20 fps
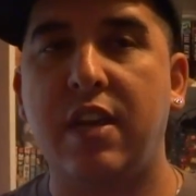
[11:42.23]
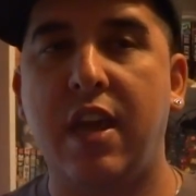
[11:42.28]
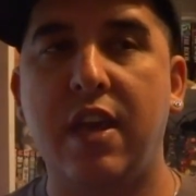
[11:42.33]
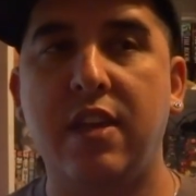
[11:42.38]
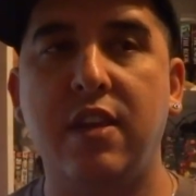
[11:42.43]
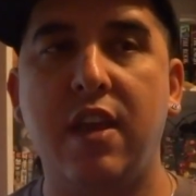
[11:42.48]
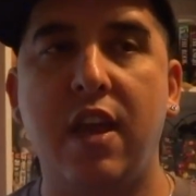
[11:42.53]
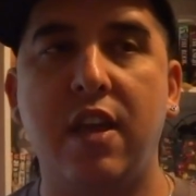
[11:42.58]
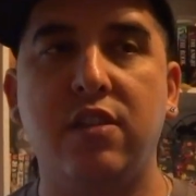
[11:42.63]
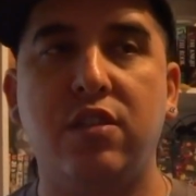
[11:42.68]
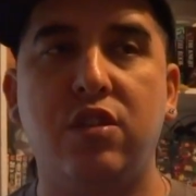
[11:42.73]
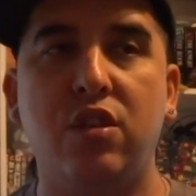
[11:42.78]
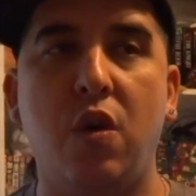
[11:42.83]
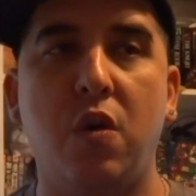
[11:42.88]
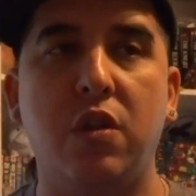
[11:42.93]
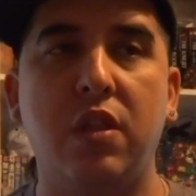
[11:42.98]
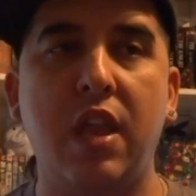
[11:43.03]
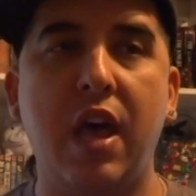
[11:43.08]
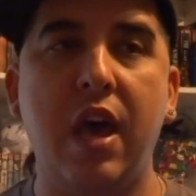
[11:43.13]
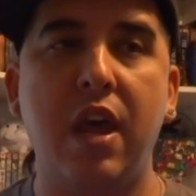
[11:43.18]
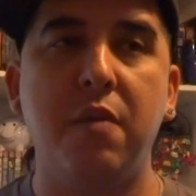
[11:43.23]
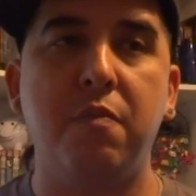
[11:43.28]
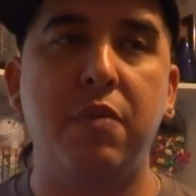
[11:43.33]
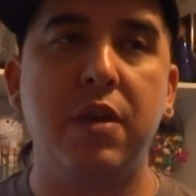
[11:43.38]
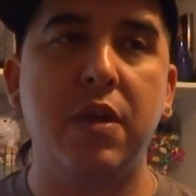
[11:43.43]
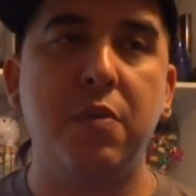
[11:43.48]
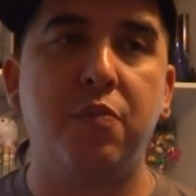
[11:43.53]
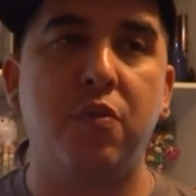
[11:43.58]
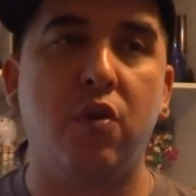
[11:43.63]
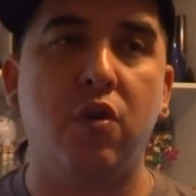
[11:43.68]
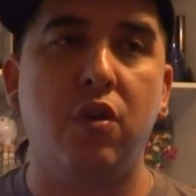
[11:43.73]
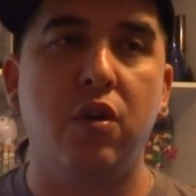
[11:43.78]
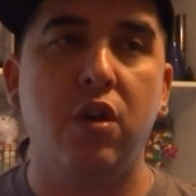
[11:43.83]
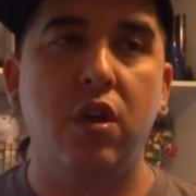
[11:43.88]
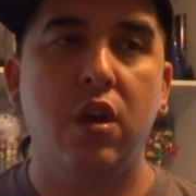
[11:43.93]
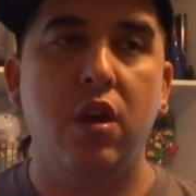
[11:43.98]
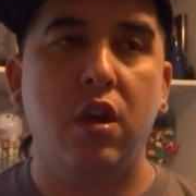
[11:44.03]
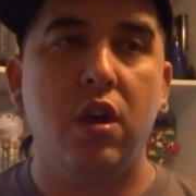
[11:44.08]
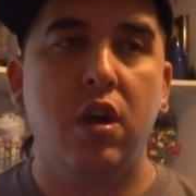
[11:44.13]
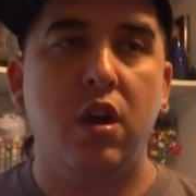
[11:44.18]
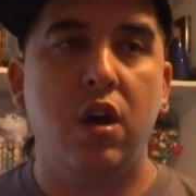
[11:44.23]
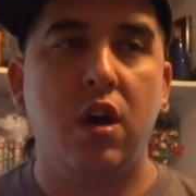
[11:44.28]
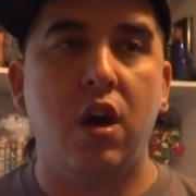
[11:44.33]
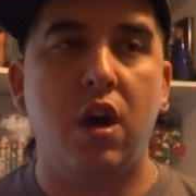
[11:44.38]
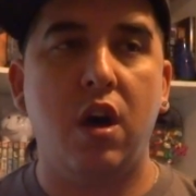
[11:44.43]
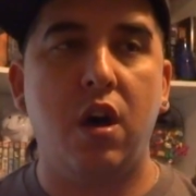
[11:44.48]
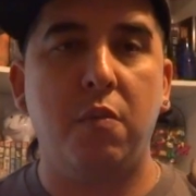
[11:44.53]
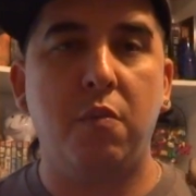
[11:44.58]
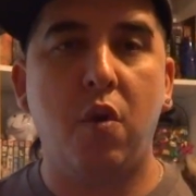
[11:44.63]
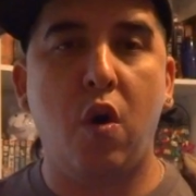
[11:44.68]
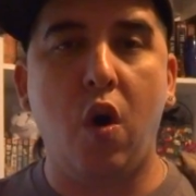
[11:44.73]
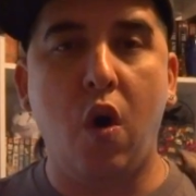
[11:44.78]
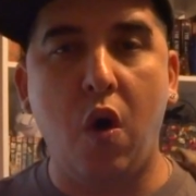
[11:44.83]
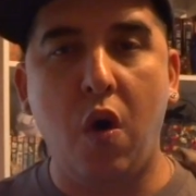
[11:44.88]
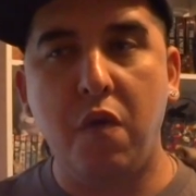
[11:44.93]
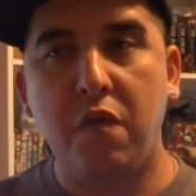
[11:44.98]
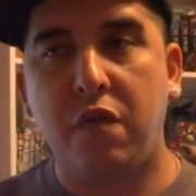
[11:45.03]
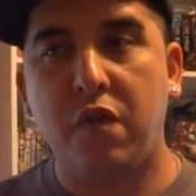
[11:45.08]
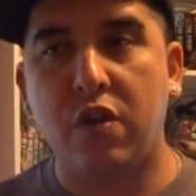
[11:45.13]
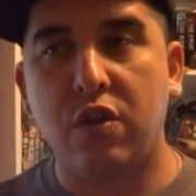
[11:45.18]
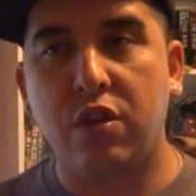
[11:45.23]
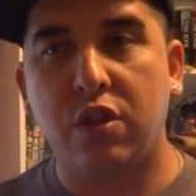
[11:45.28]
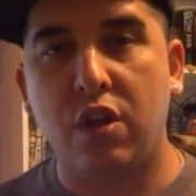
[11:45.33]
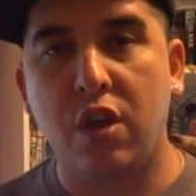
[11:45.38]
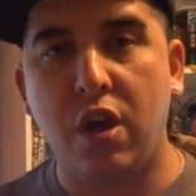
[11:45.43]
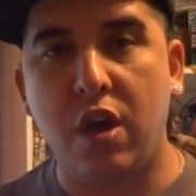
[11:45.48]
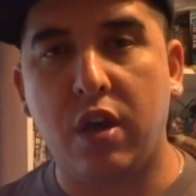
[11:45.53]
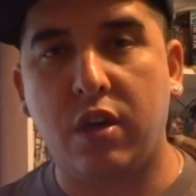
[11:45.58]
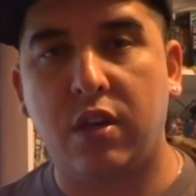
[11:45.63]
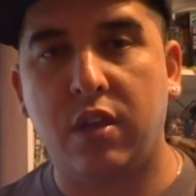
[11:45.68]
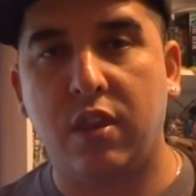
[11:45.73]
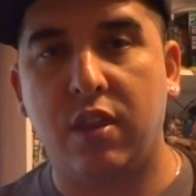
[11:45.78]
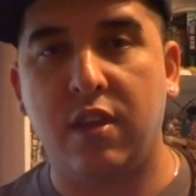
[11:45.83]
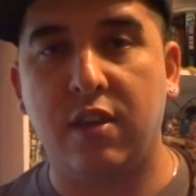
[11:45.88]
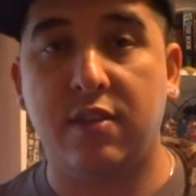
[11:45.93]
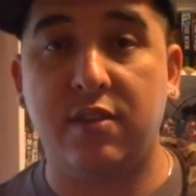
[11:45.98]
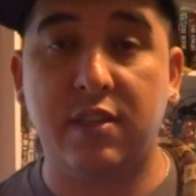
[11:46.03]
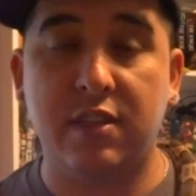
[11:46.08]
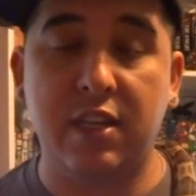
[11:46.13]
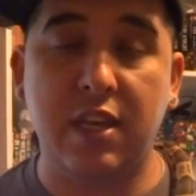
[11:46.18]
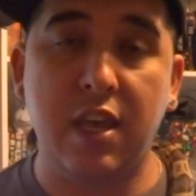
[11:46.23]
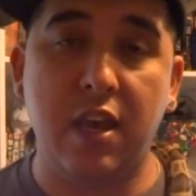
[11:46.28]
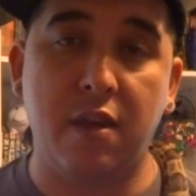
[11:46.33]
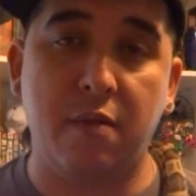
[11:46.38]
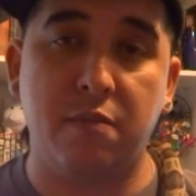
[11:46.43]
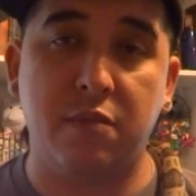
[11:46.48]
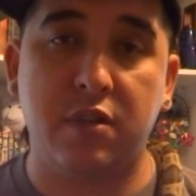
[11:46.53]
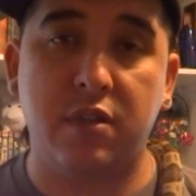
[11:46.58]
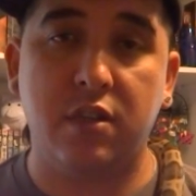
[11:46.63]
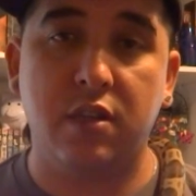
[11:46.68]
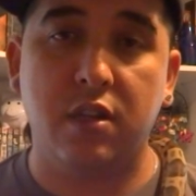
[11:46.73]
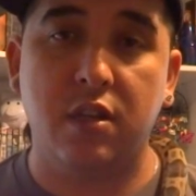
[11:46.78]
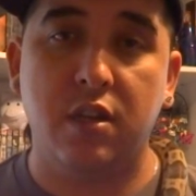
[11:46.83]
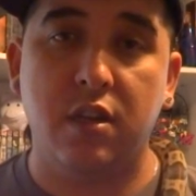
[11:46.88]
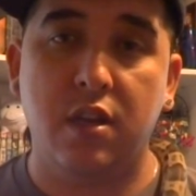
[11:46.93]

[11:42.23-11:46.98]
And so a lot of people overlook the sibs.